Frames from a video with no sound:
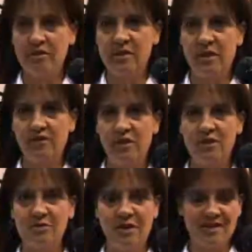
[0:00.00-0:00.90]
So if you
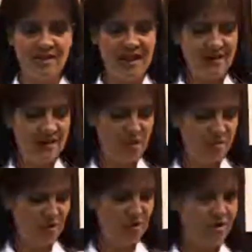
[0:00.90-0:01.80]
just want to slide it in your
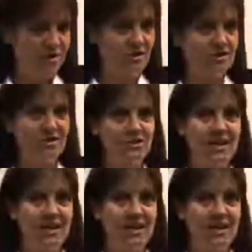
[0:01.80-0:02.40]
purse, you can do